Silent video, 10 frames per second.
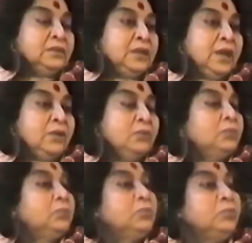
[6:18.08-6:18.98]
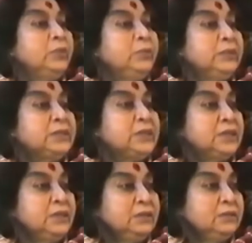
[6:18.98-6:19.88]
Now, one
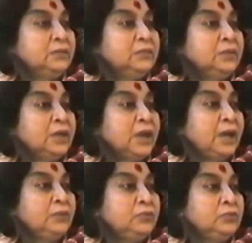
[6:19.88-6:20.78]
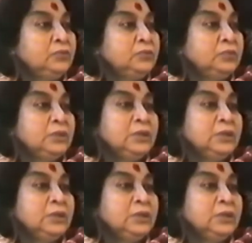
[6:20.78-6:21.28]
must learn how to